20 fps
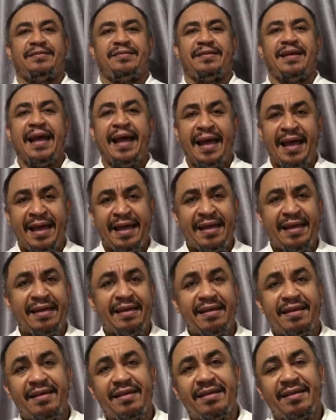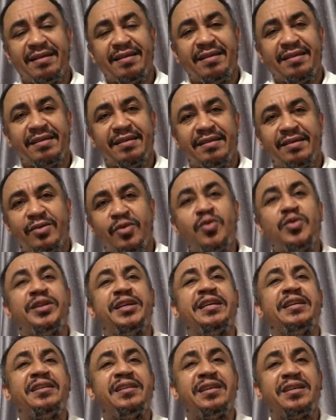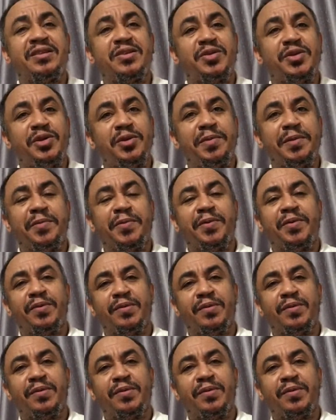Eh? Who did this to you people?